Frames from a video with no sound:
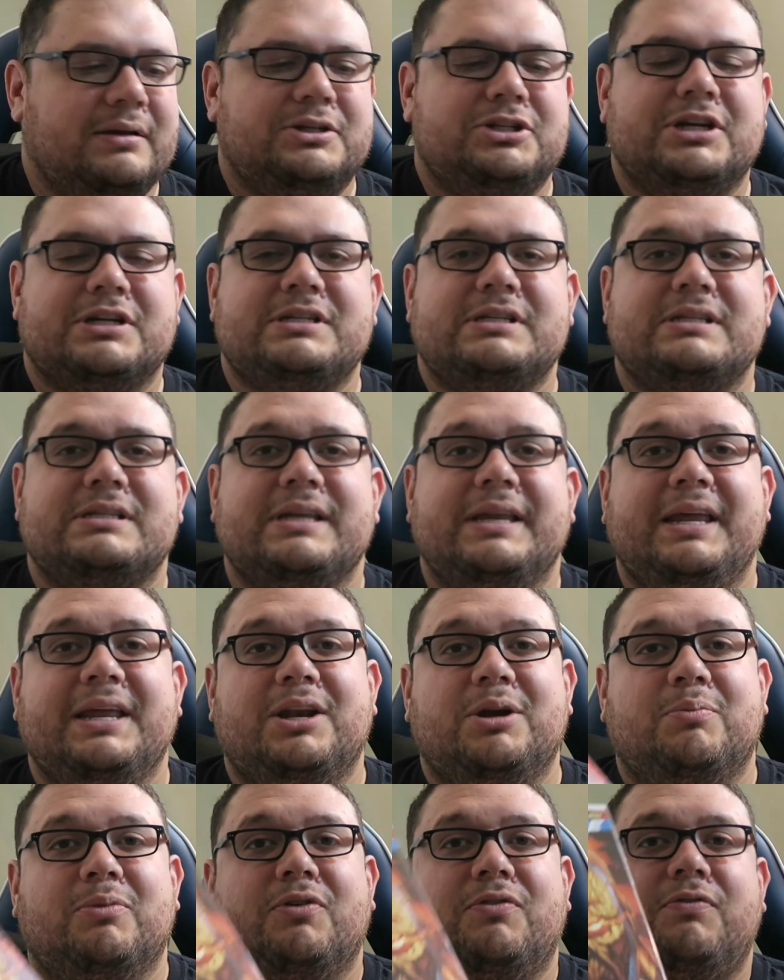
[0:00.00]
Justice League
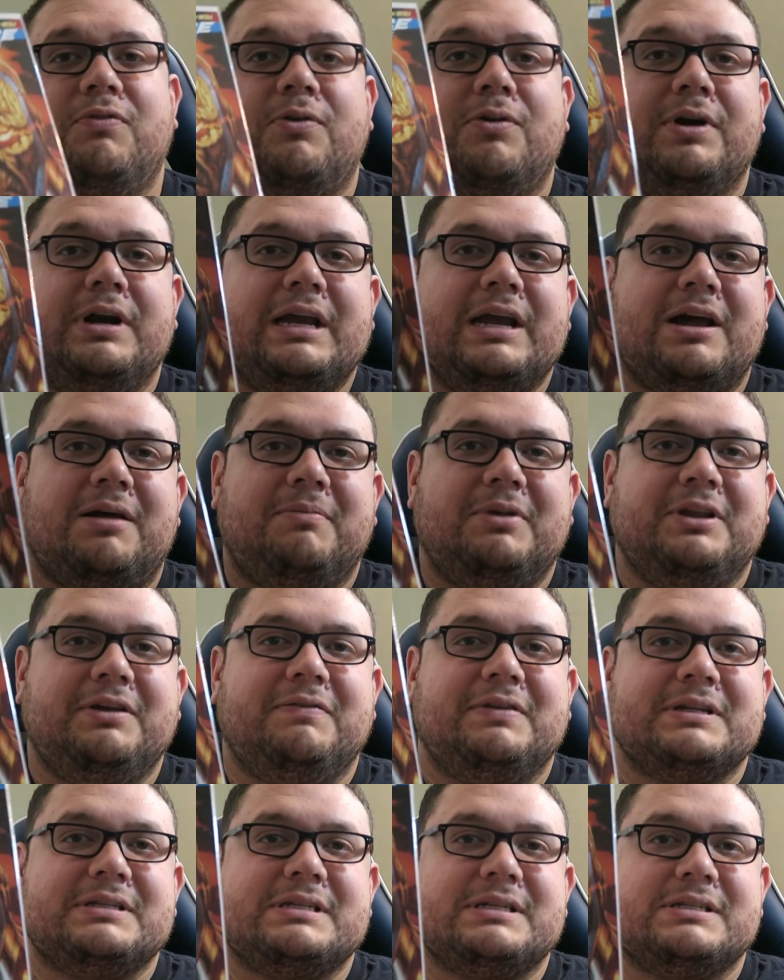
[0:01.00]
number 40, I
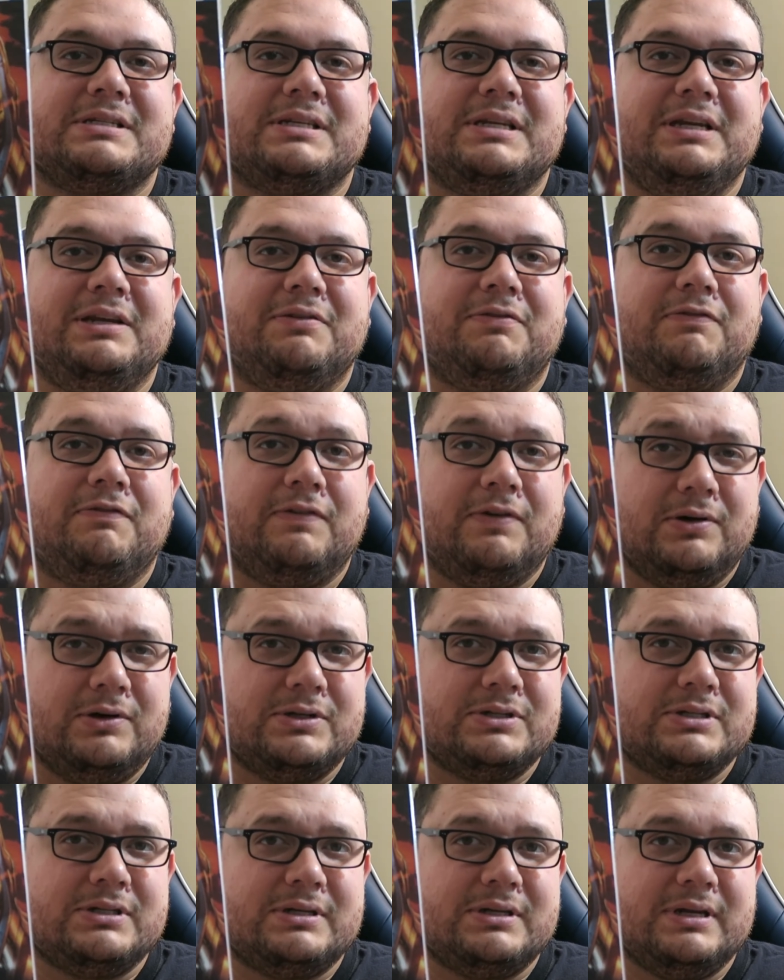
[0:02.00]
believe this is the
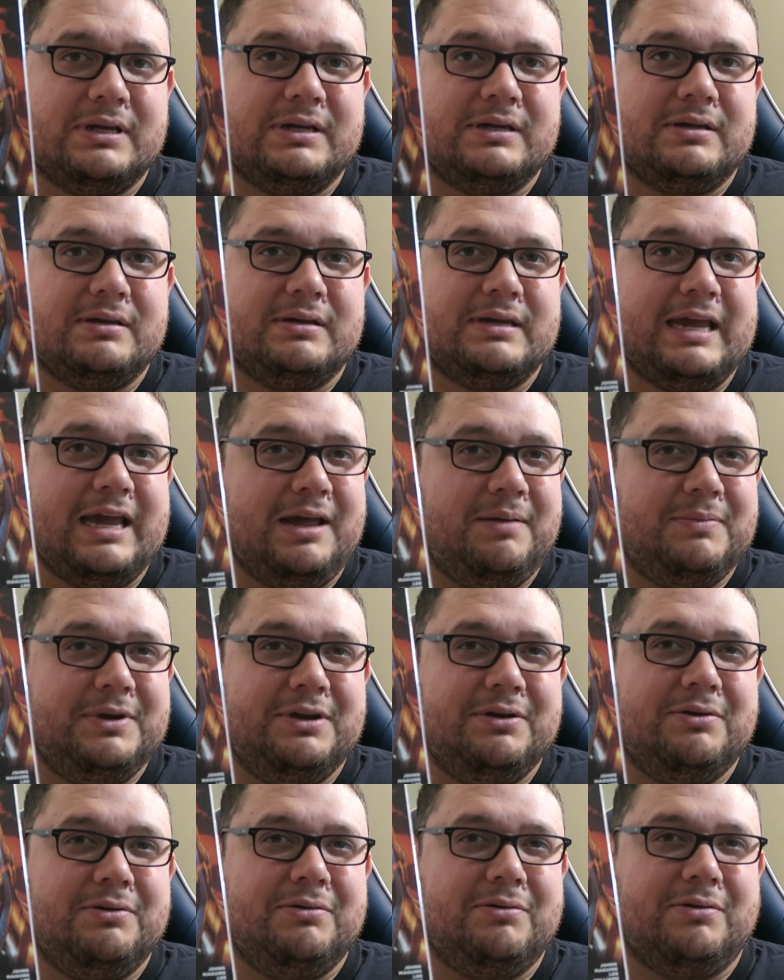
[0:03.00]
first
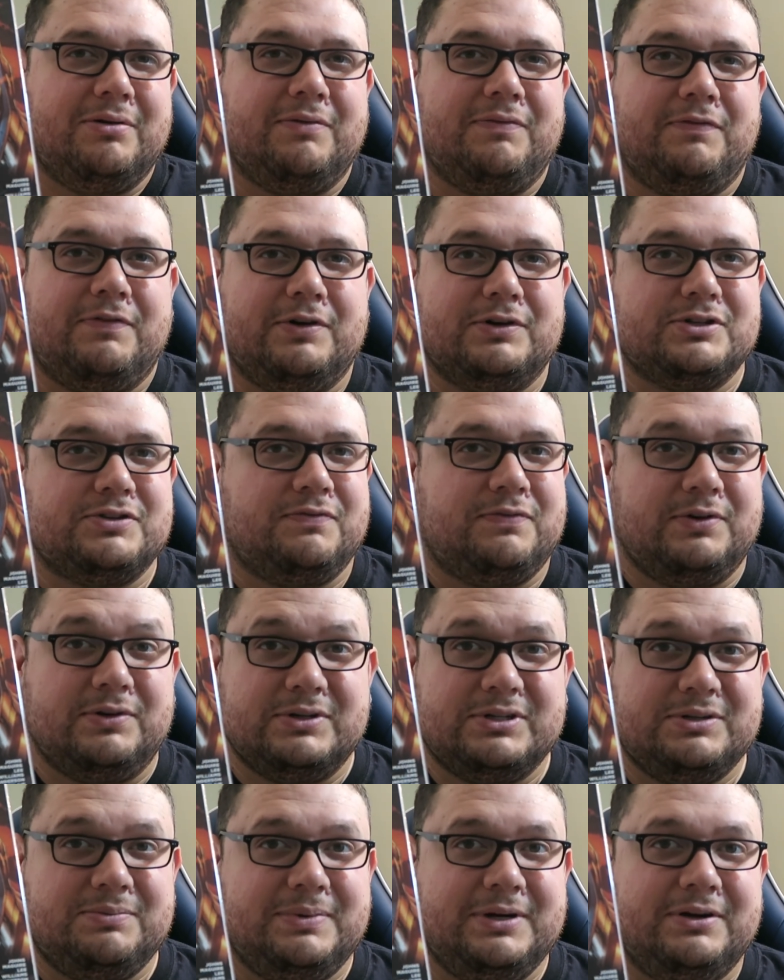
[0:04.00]
cameo or first
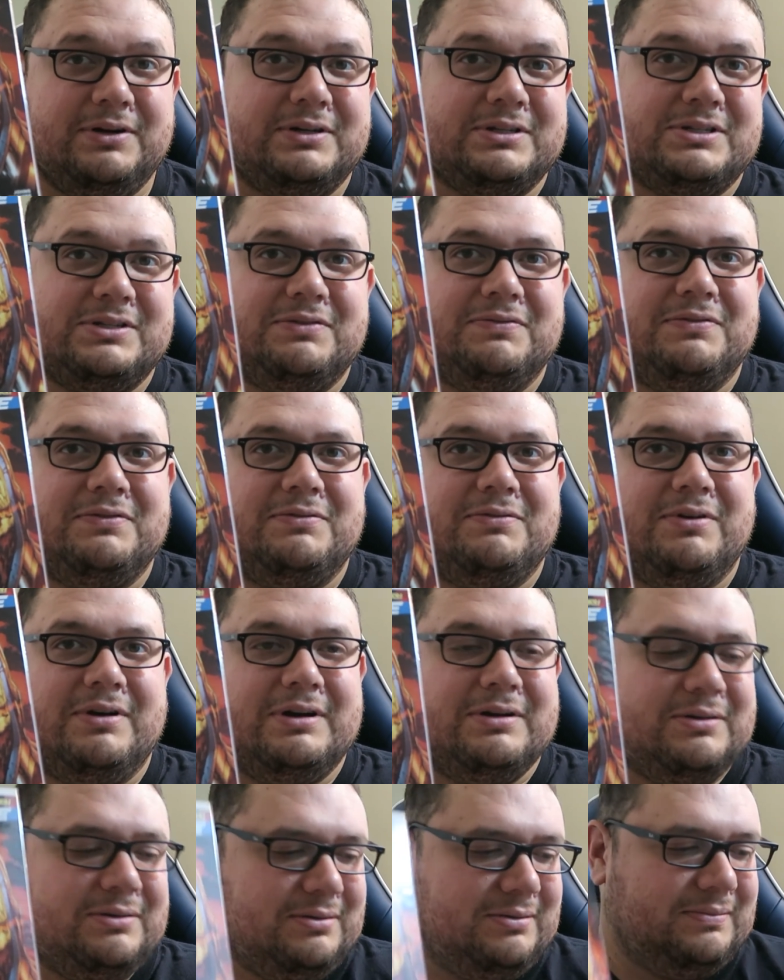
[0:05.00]
first appearance of
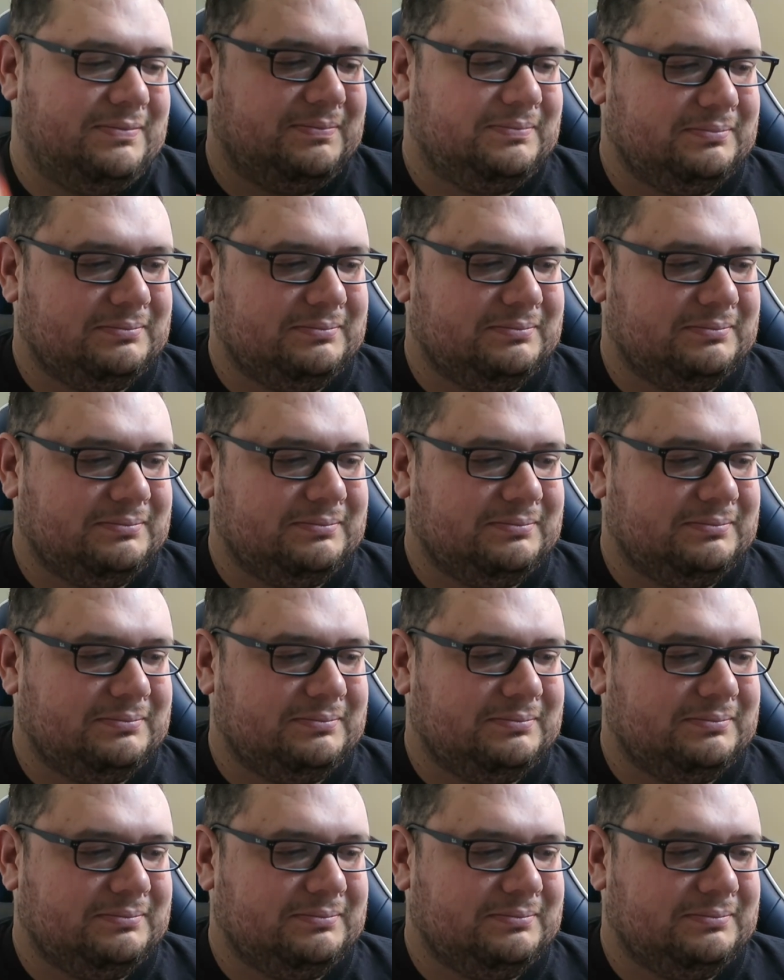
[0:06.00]
Grail.